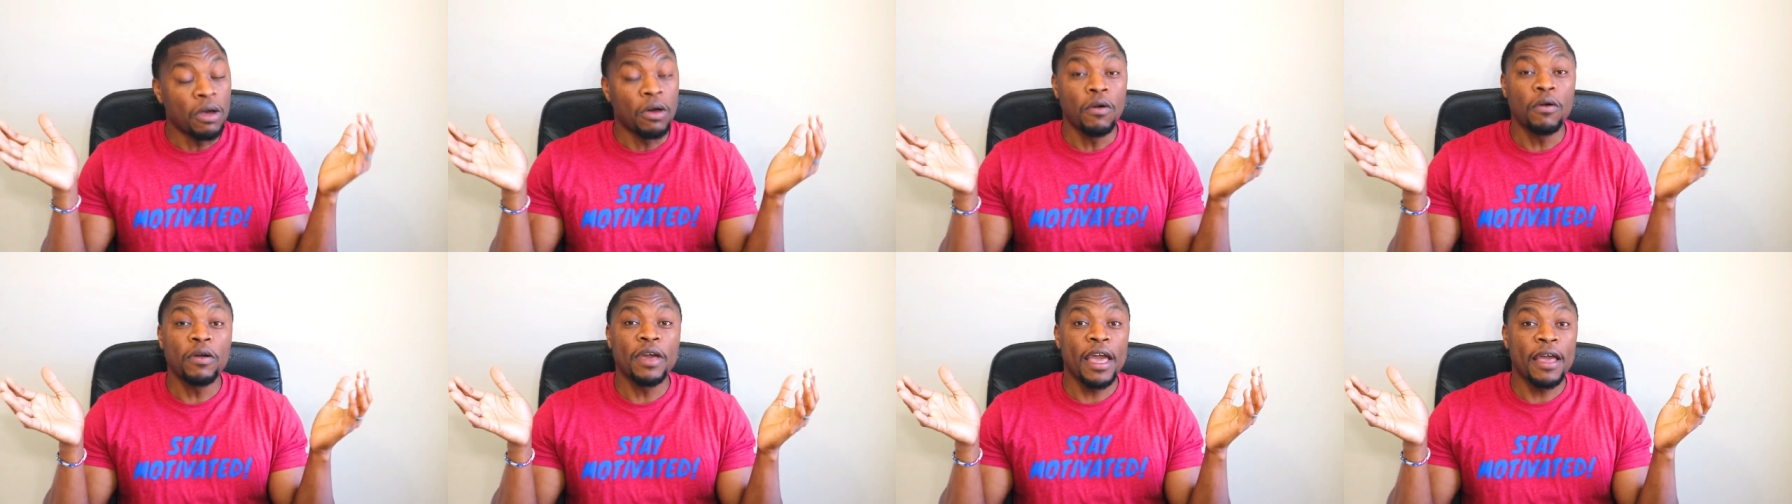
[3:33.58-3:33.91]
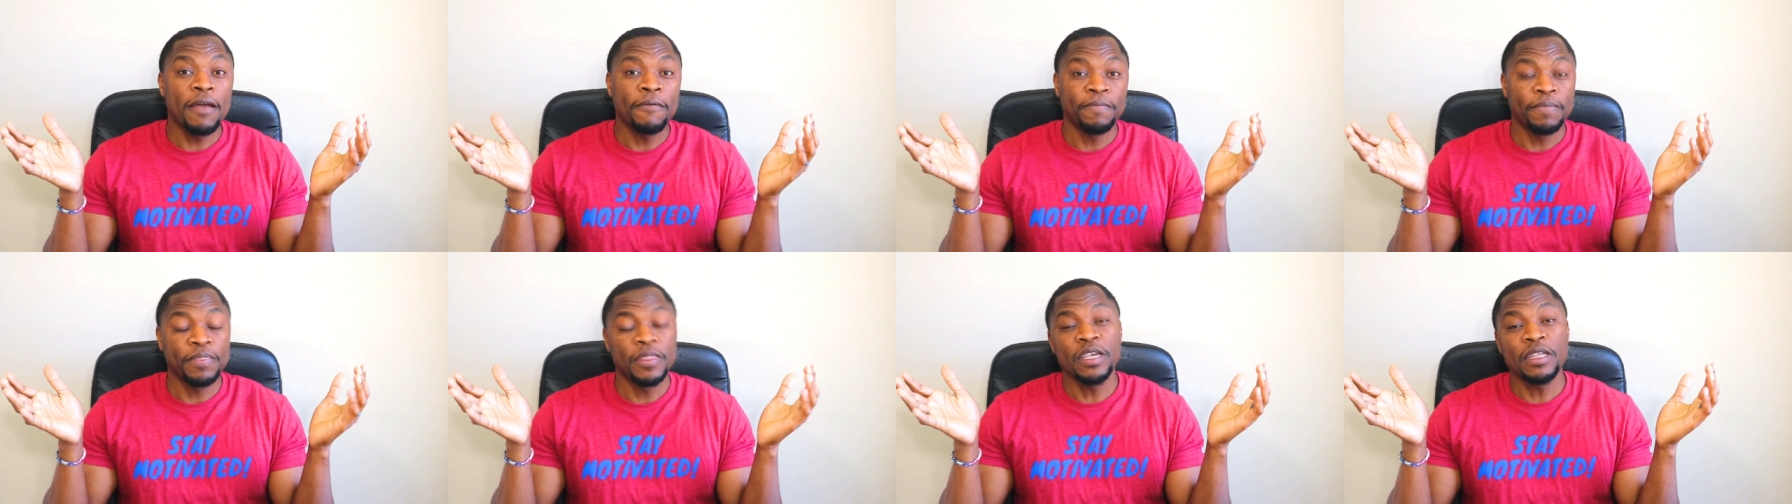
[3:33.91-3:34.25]

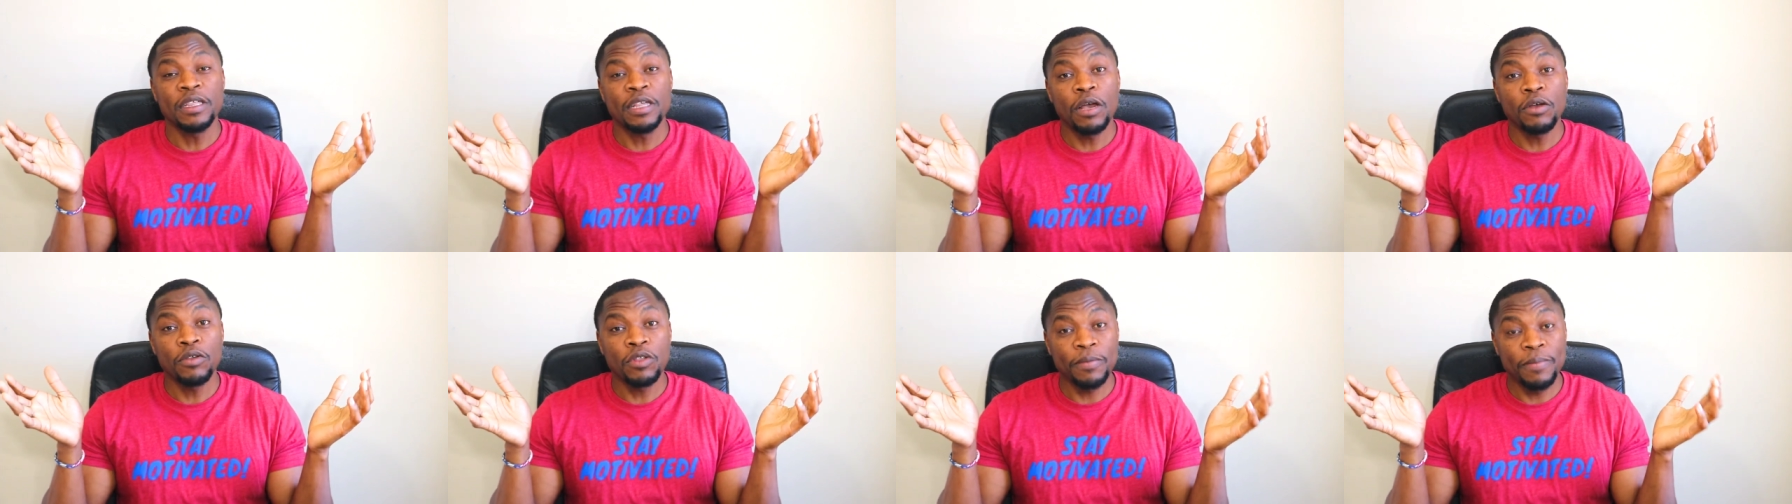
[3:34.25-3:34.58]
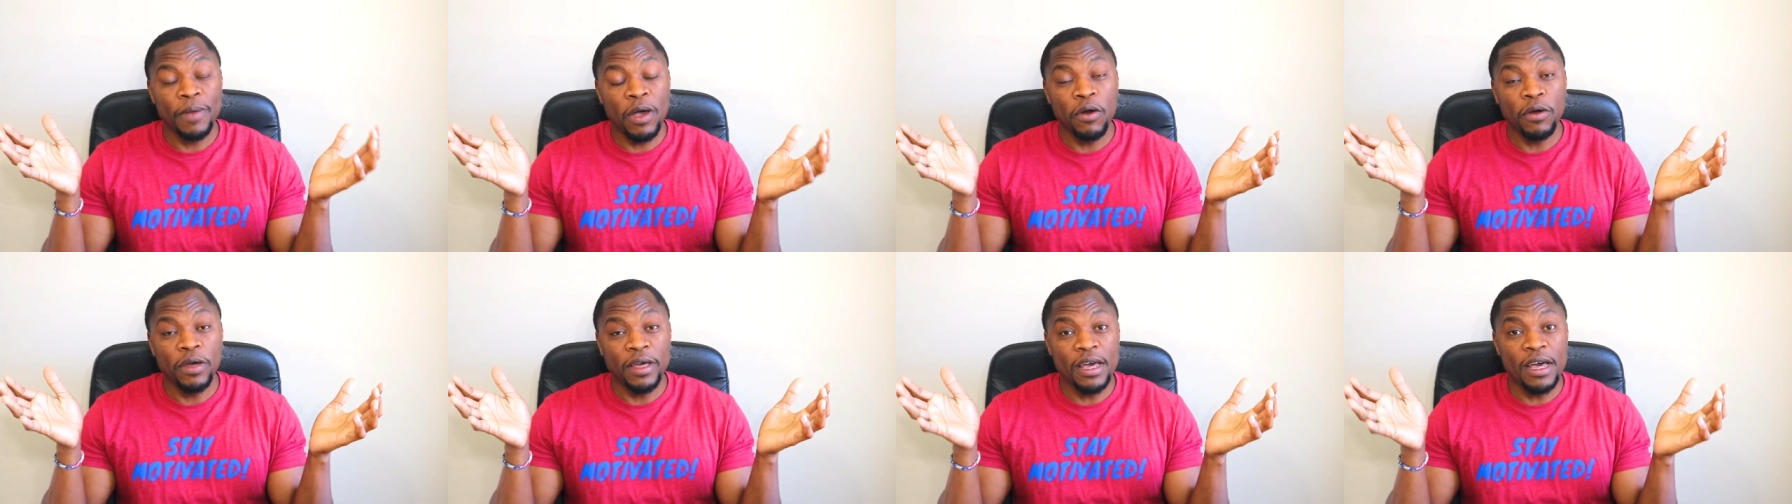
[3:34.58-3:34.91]
Okay, that sounds
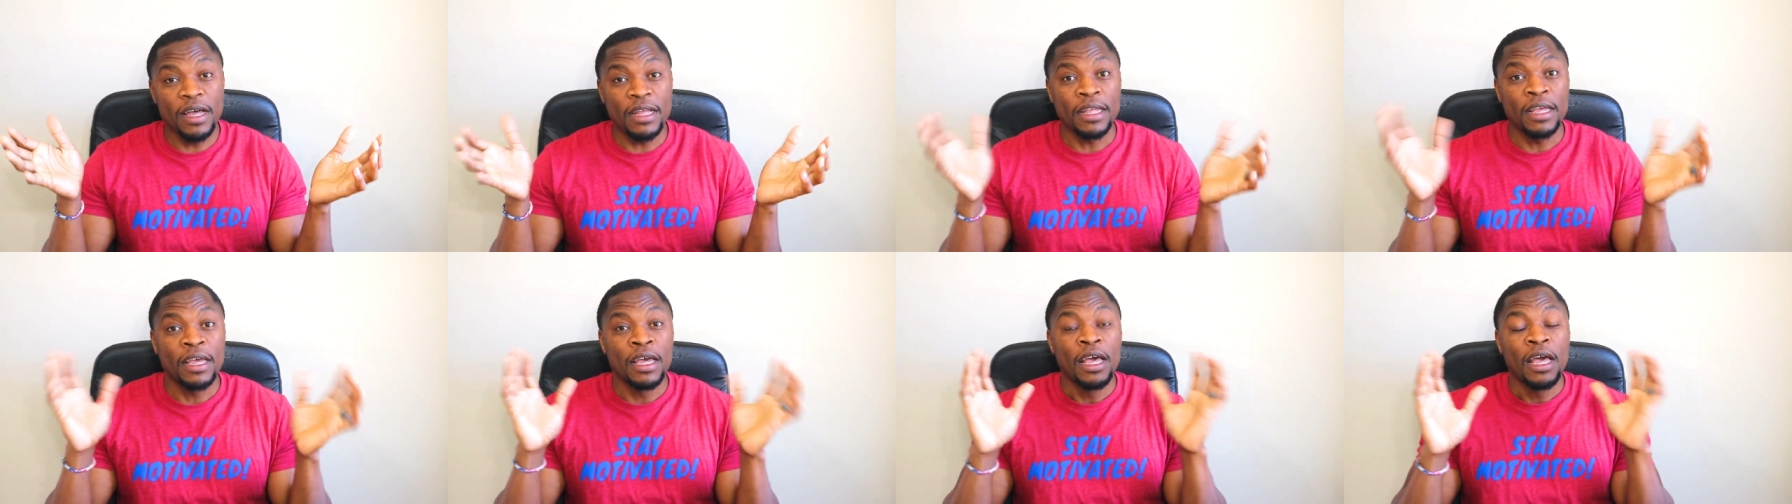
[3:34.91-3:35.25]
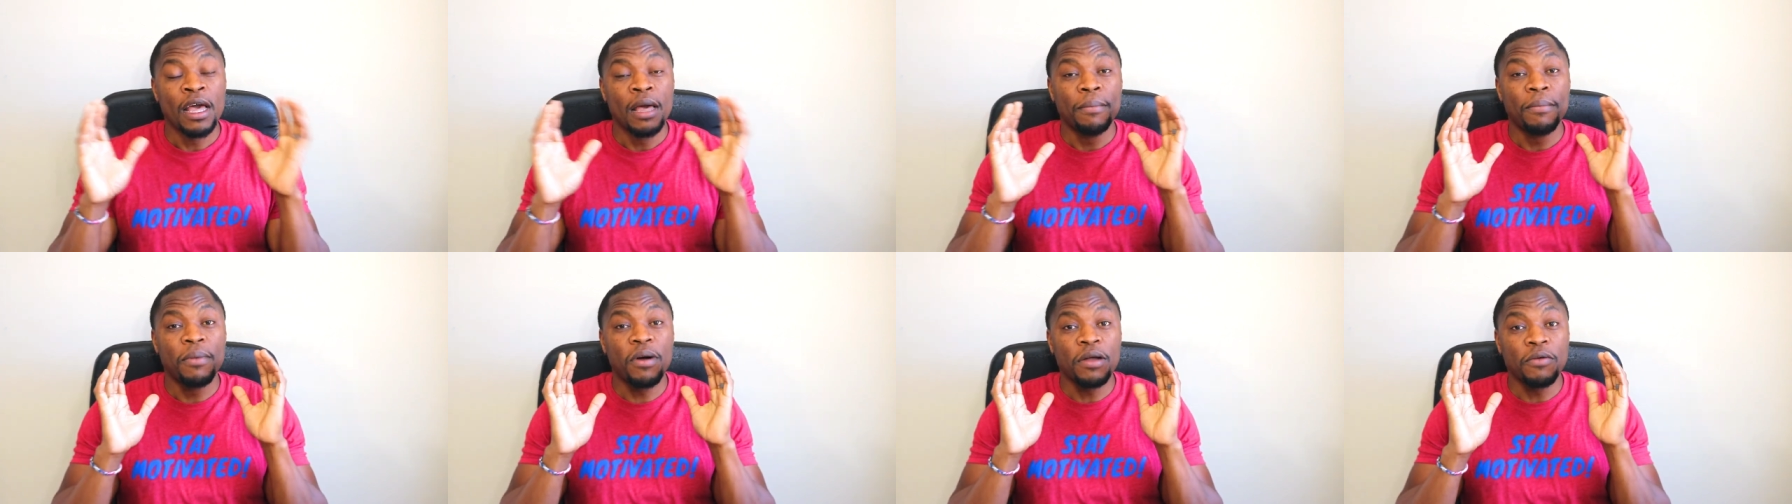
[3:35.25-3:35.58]
about good.
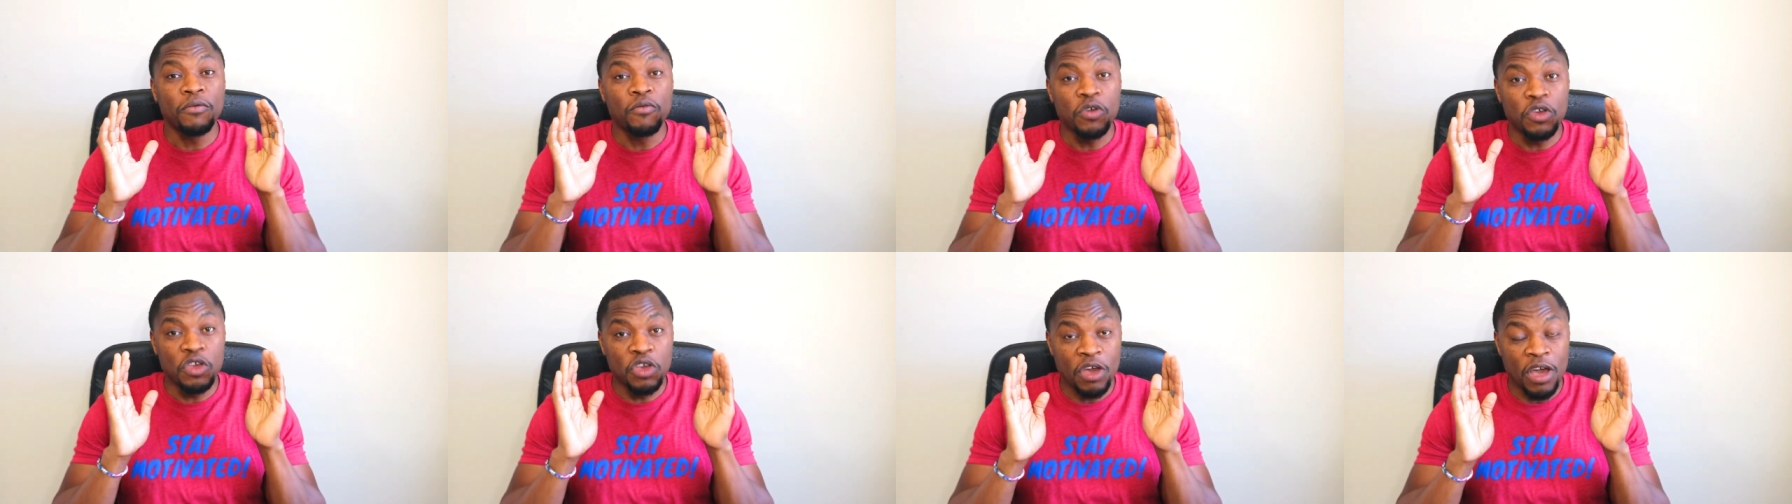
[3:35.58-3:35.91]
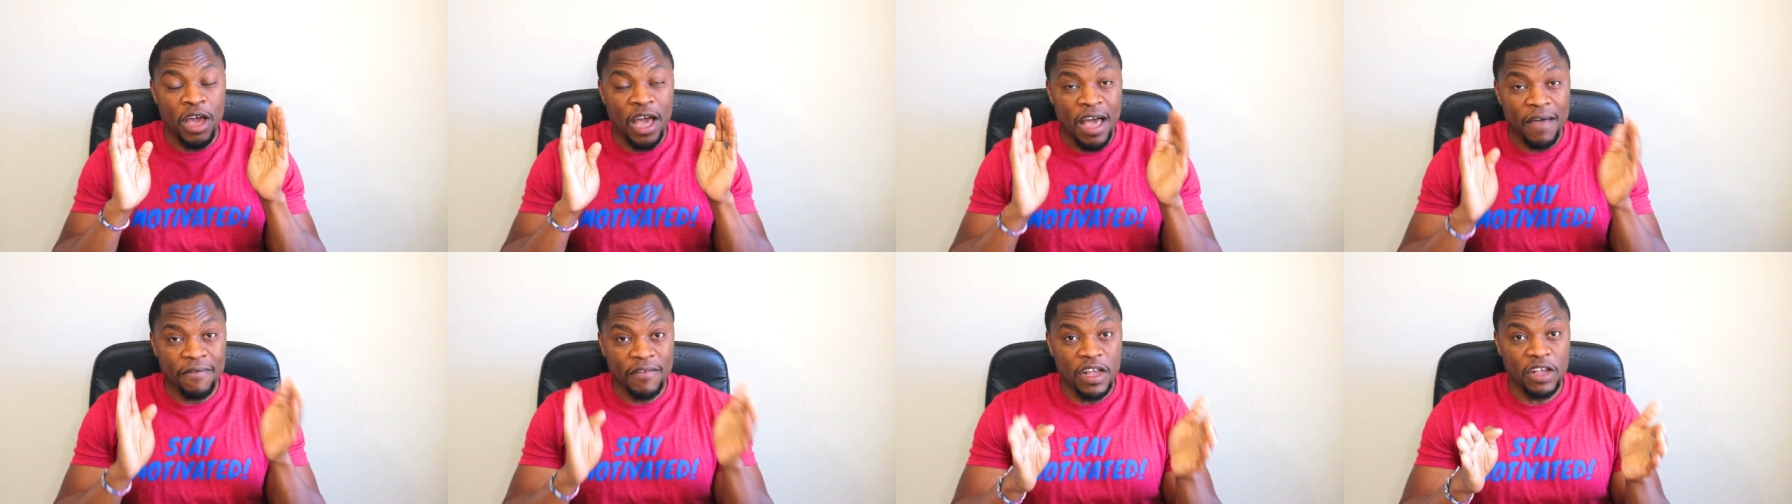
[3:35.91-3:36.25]
But when you
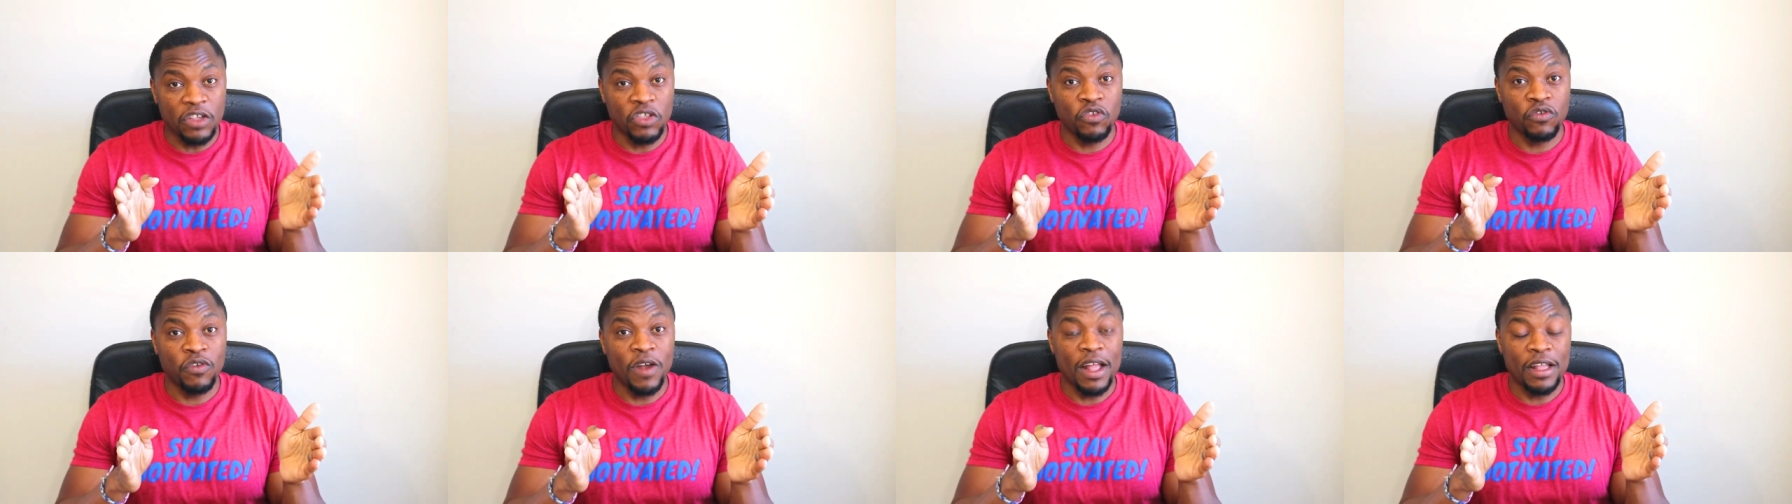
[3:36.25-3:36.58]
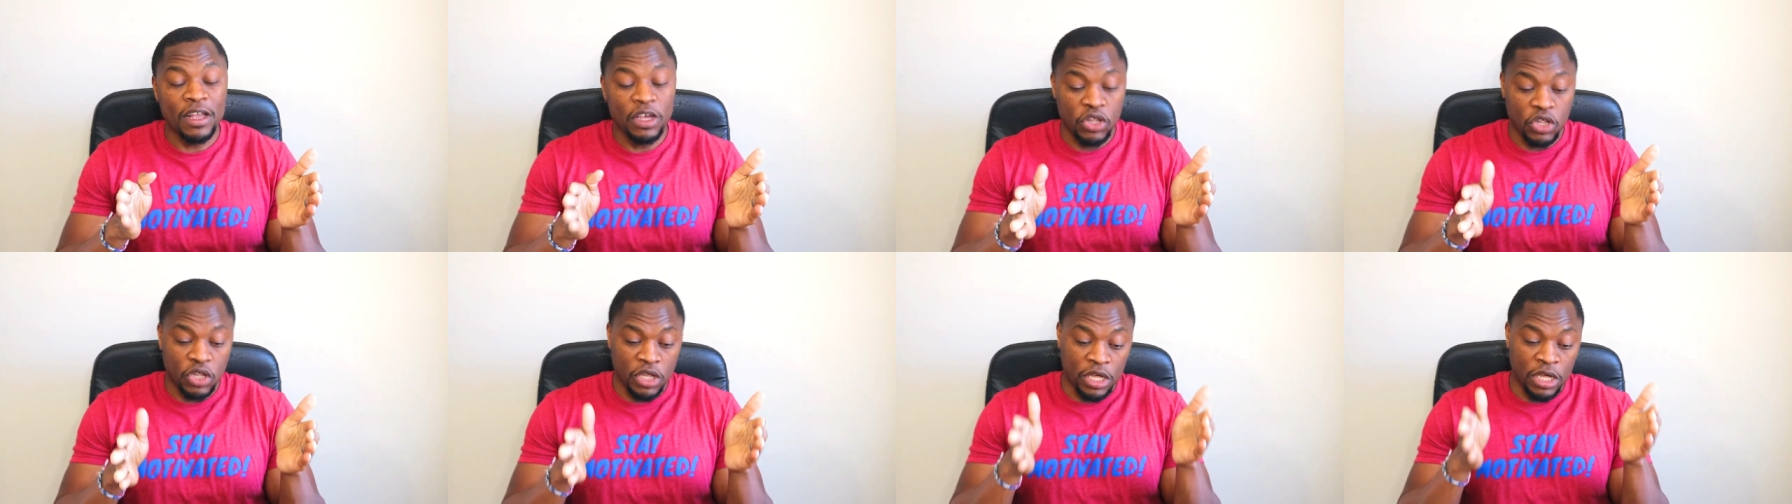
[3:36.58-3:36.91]
have that
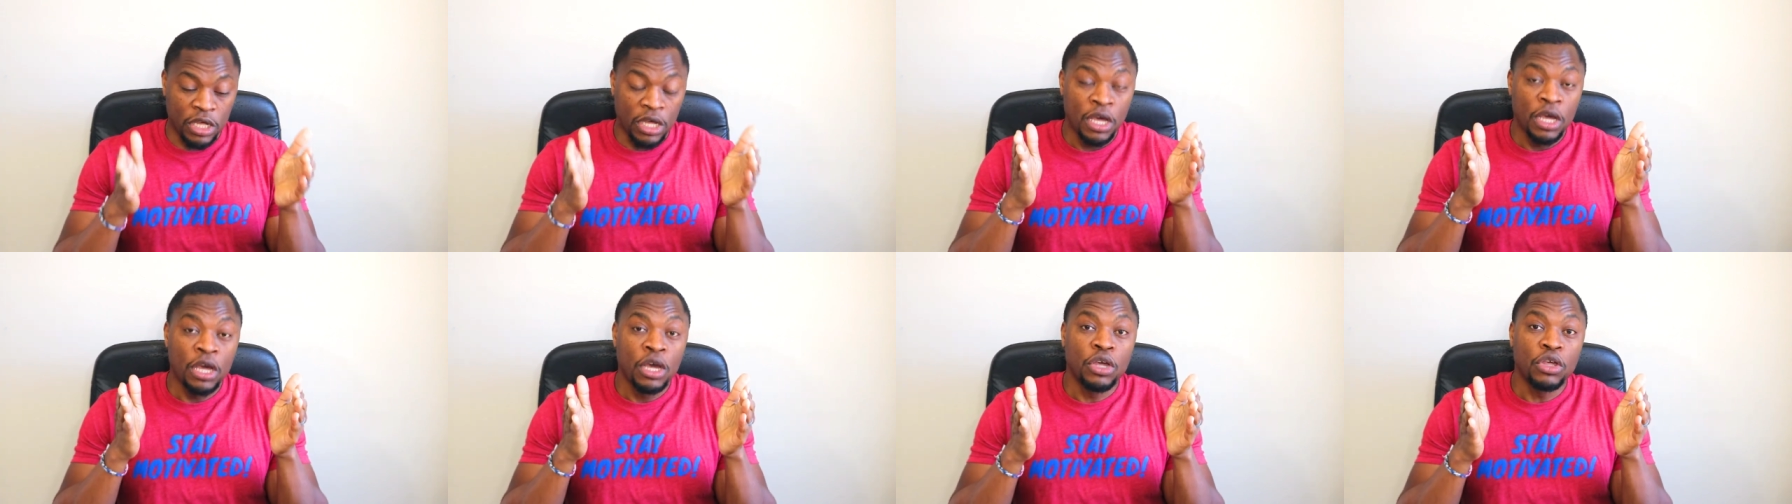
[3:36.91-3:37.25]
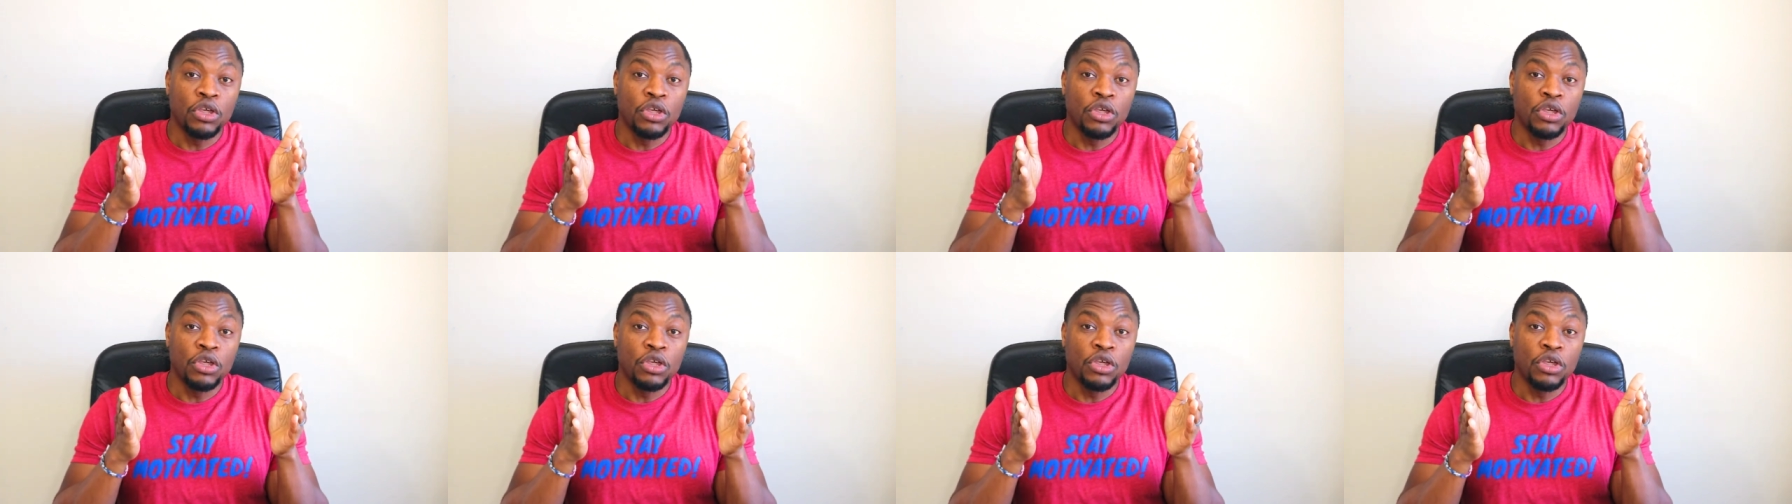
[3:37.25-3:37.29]
strategy,